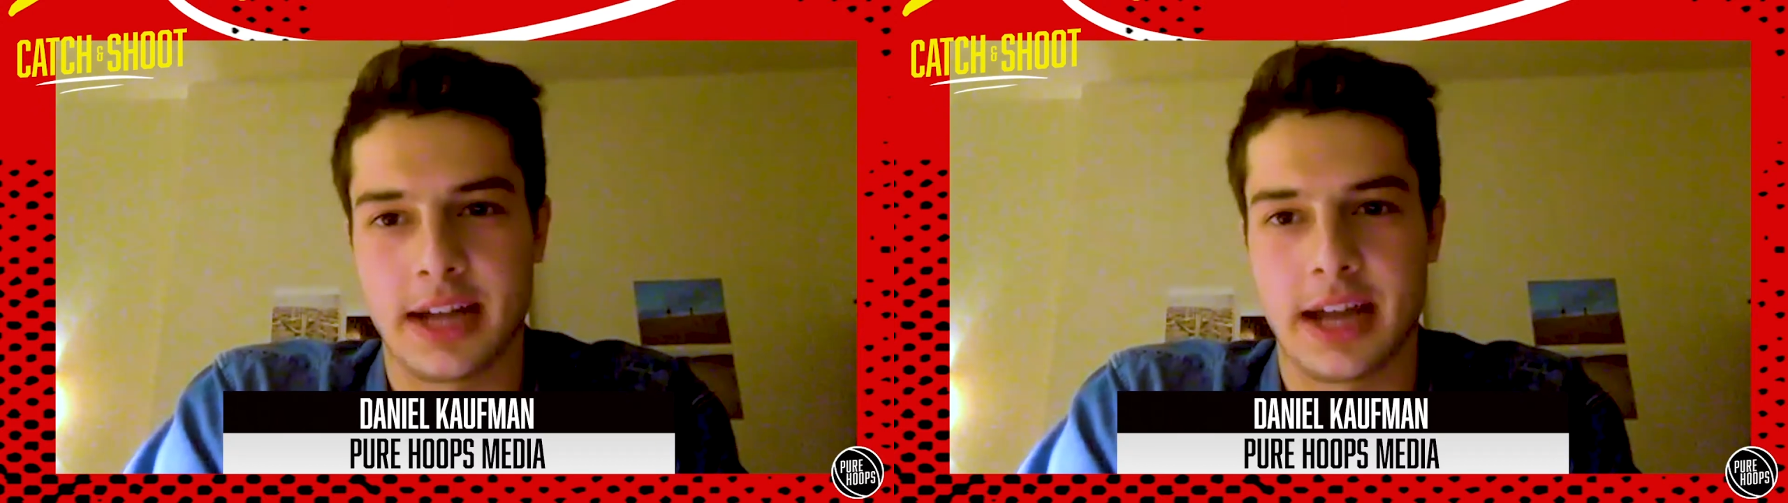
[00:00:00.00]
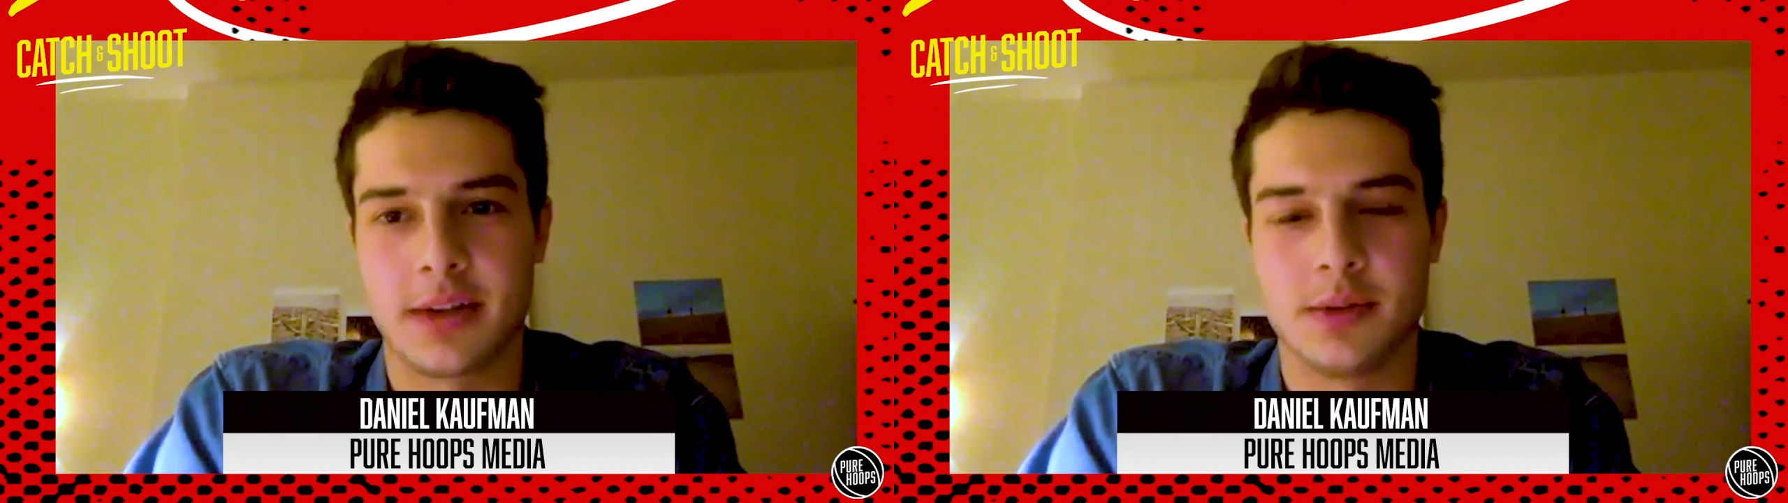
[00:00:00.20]
a
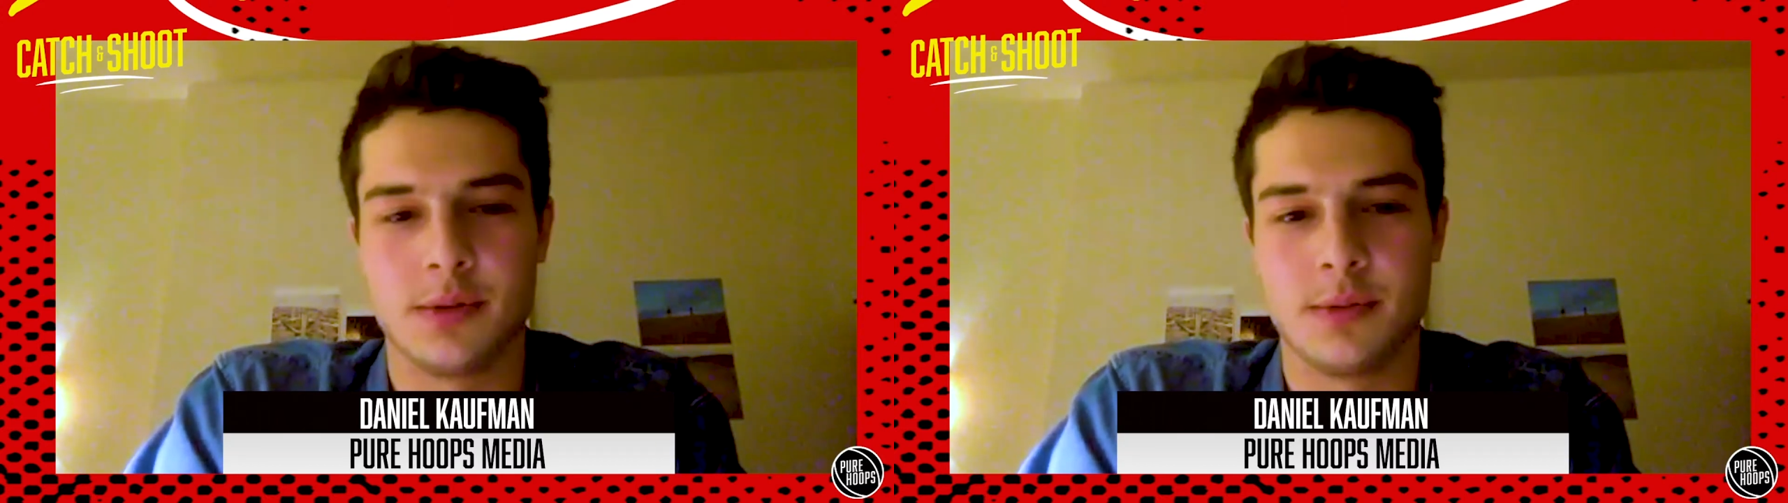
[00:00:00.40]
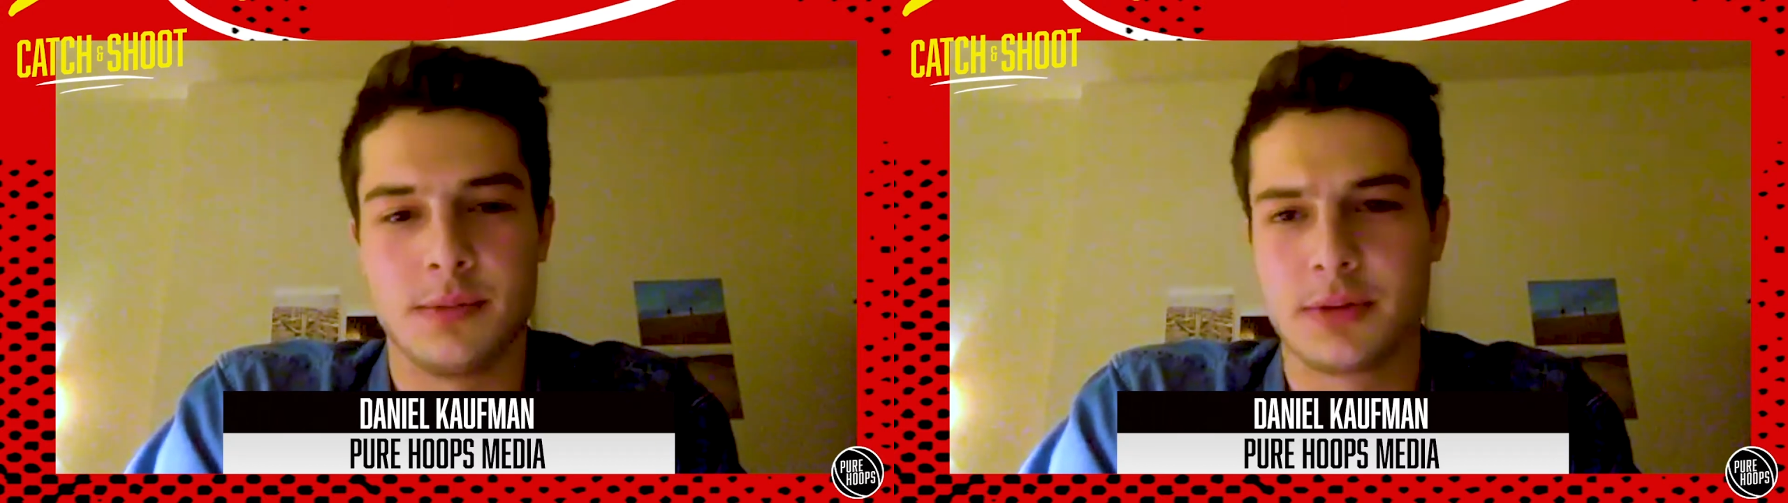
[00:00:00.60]
guy
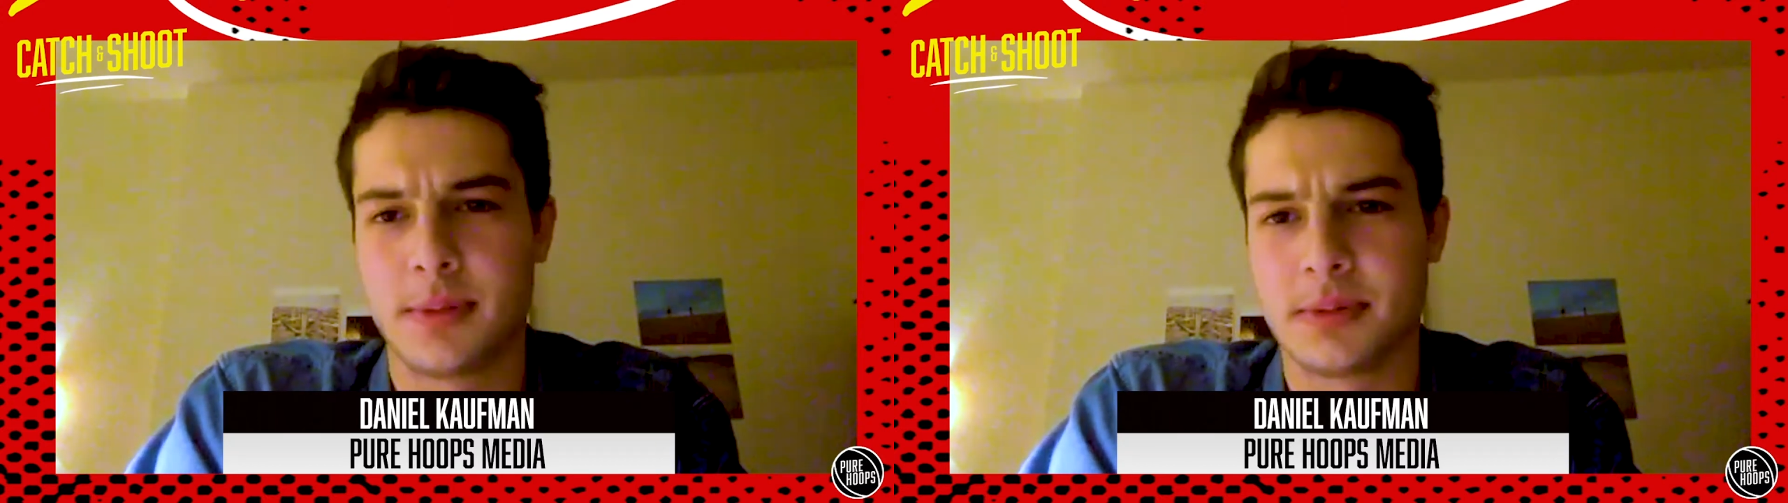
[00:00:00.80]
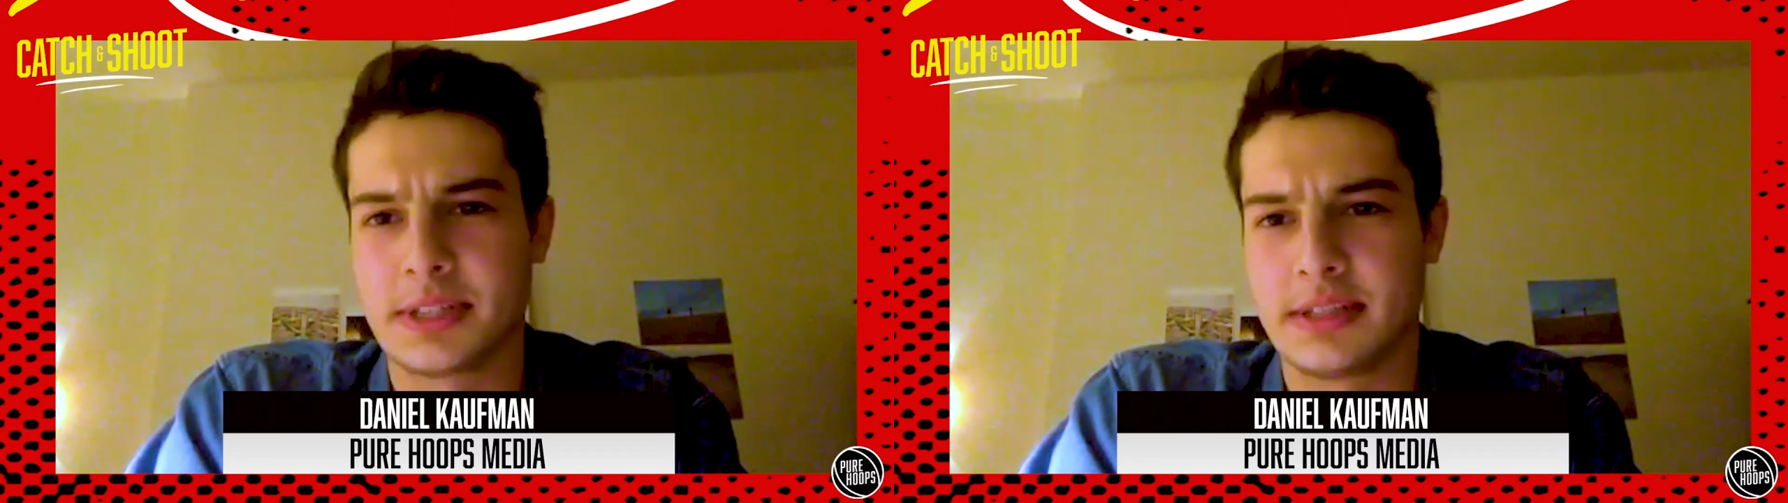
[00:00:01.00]
who most
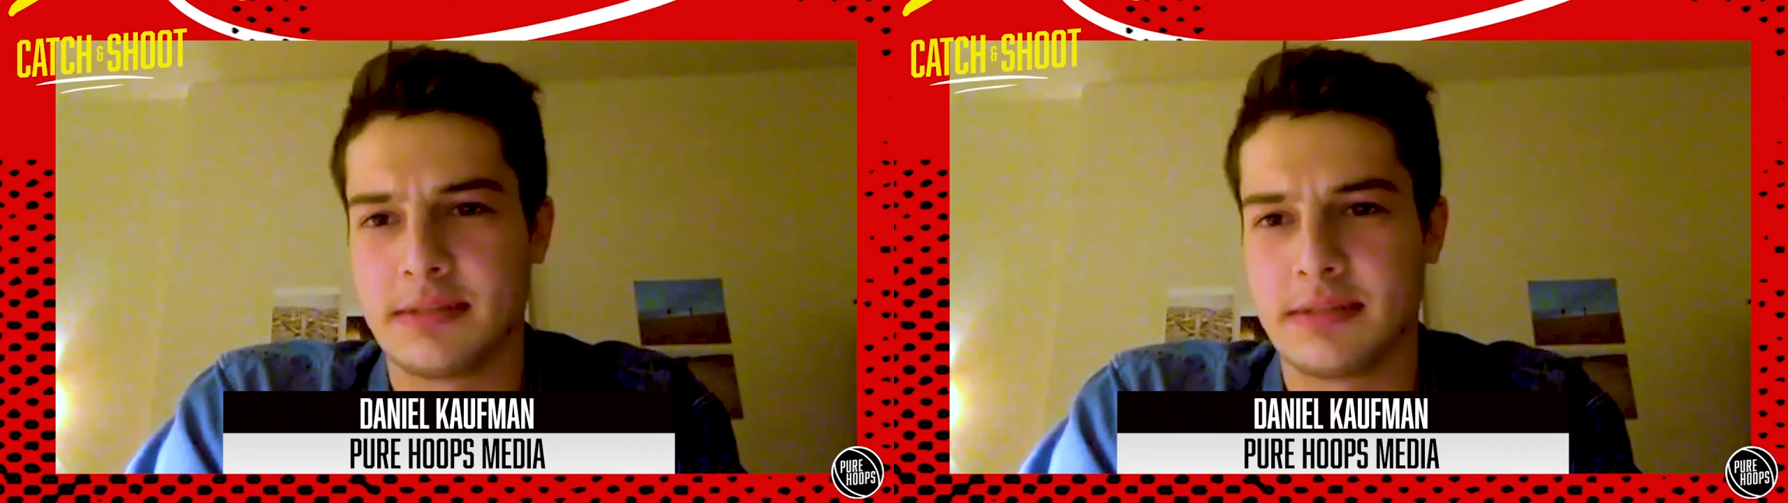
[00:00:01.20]
people